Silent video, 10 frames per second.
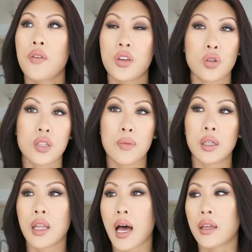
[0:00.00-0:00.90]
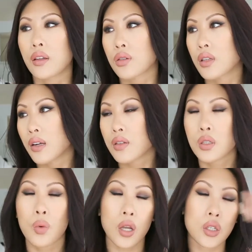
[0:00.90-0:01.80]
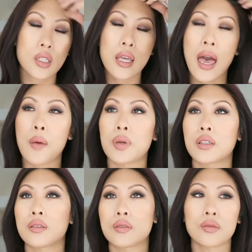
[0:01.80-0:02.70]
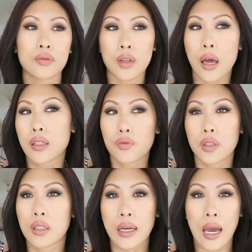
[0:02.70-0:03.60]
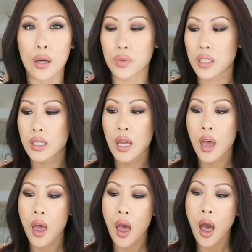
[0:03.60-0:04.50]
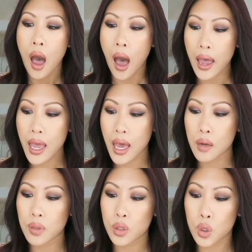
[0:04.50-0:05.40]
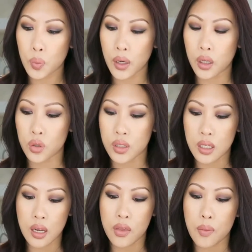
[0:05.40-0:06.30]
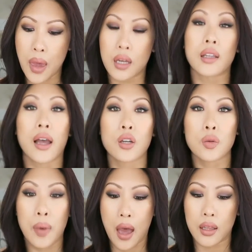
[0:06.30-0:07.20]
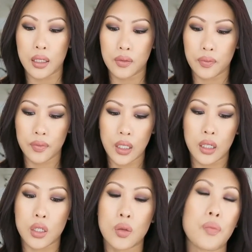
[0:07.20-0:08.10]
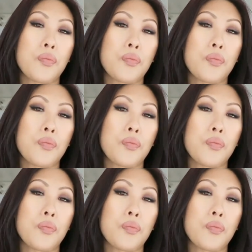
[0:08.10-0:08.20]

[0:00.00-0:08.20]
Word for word: features them a lot and there's a lot of swatches that happen on different accounts. I had been super interested in the Battle Lash palette. It is